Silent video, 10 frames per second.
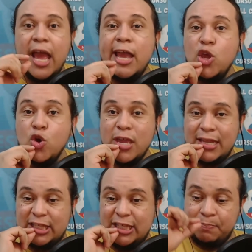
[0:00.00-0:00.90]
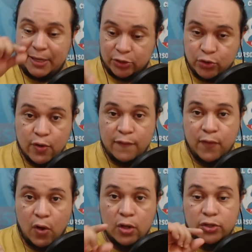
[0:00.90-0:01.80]
and you can speak to your
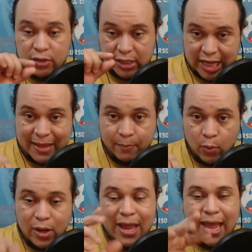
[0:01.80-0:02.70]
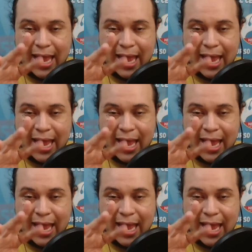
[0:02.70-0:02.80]
phone, to the keyboard,